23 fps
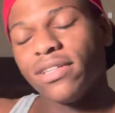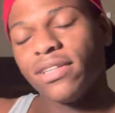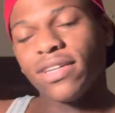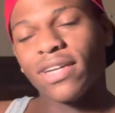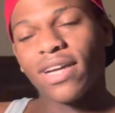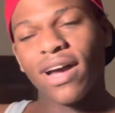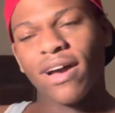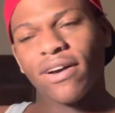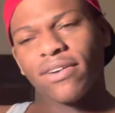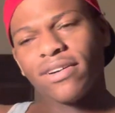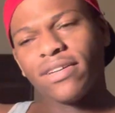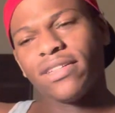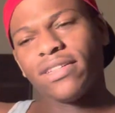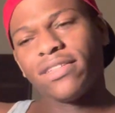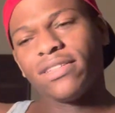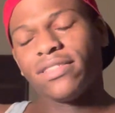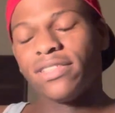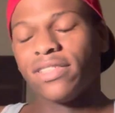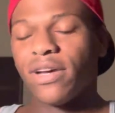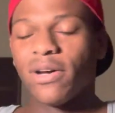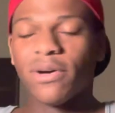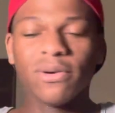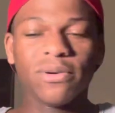
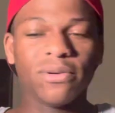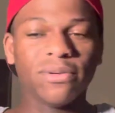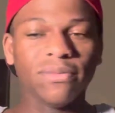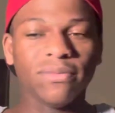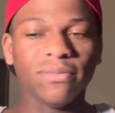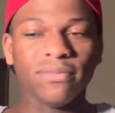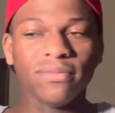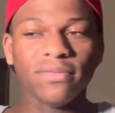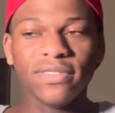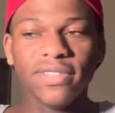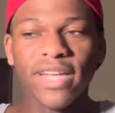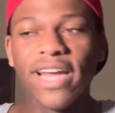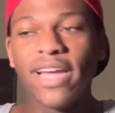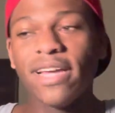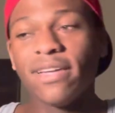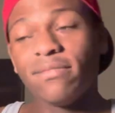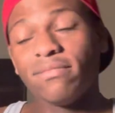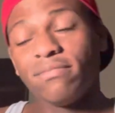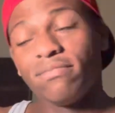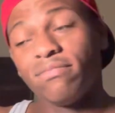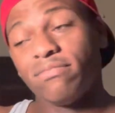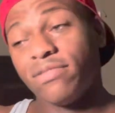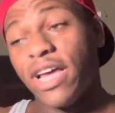
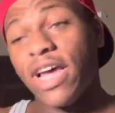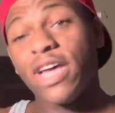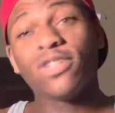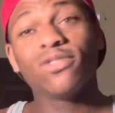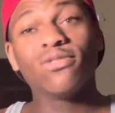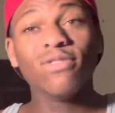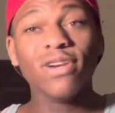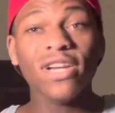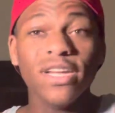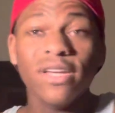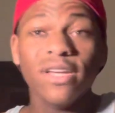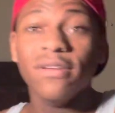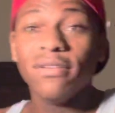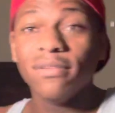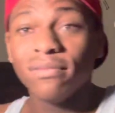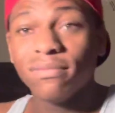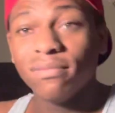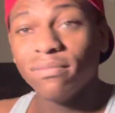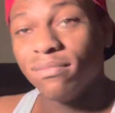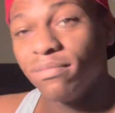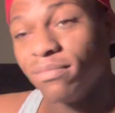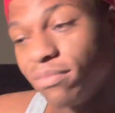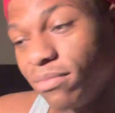that's really
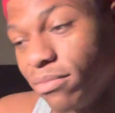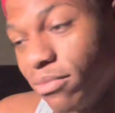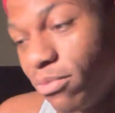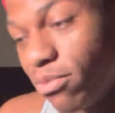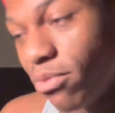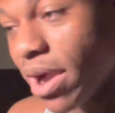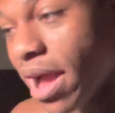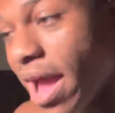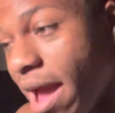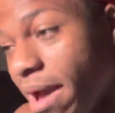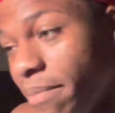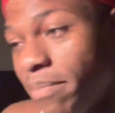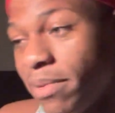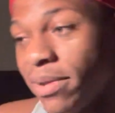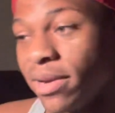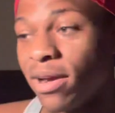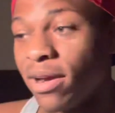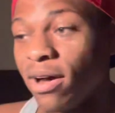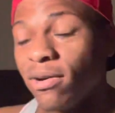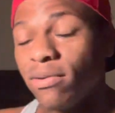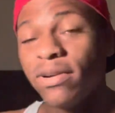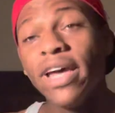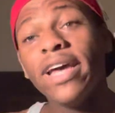what happened
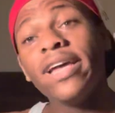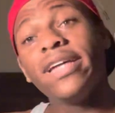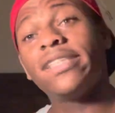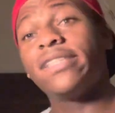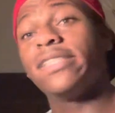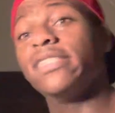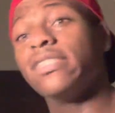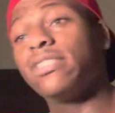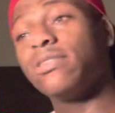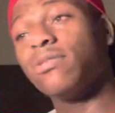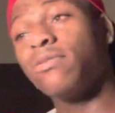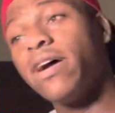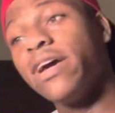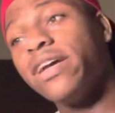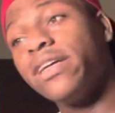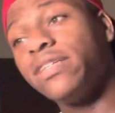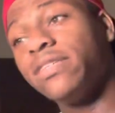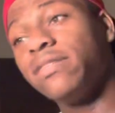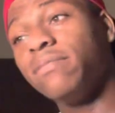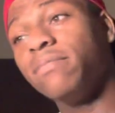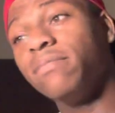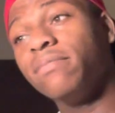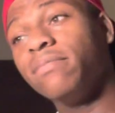on that
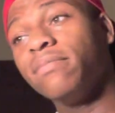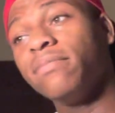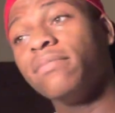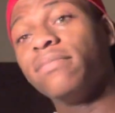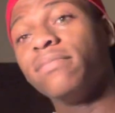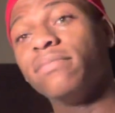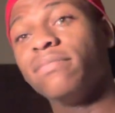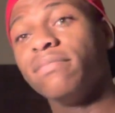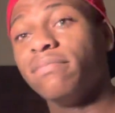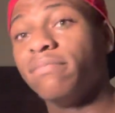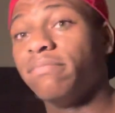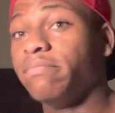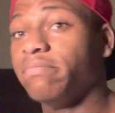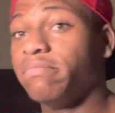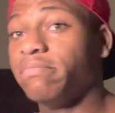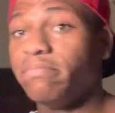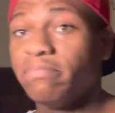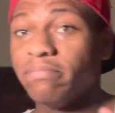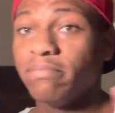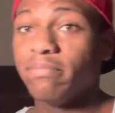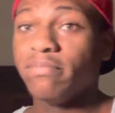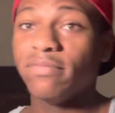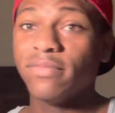situation.
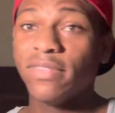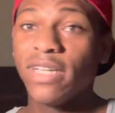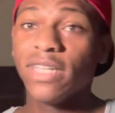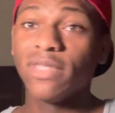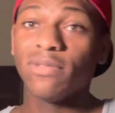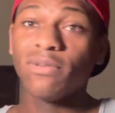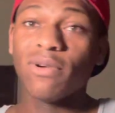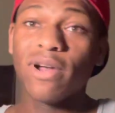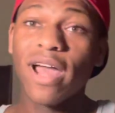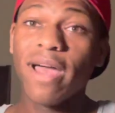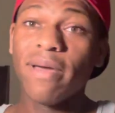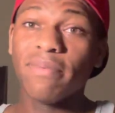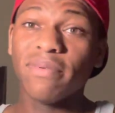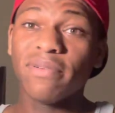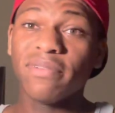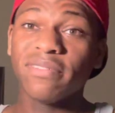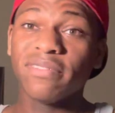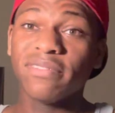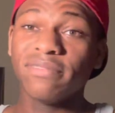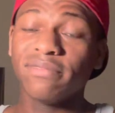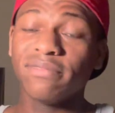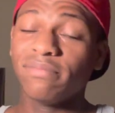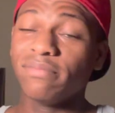That's what happened.
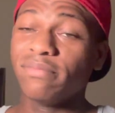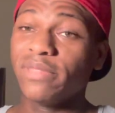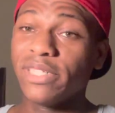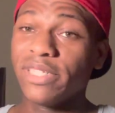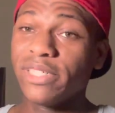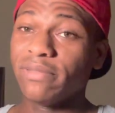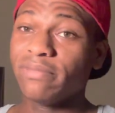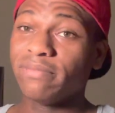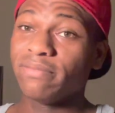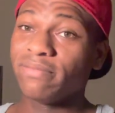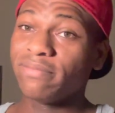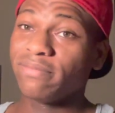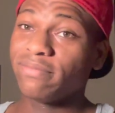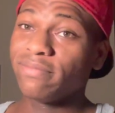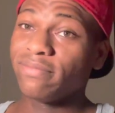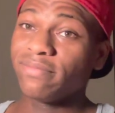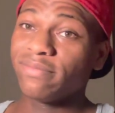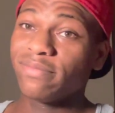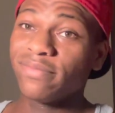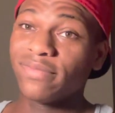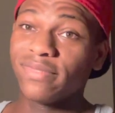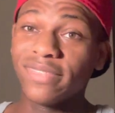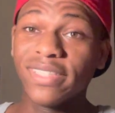But
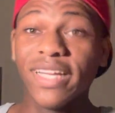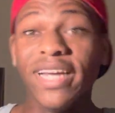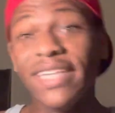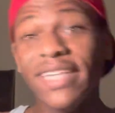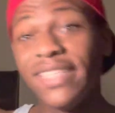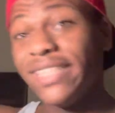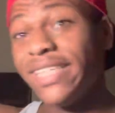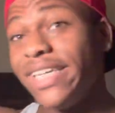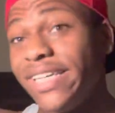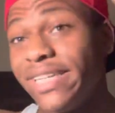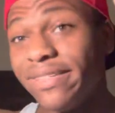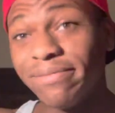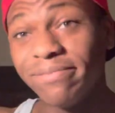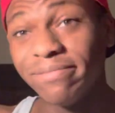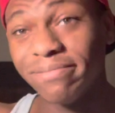that's it.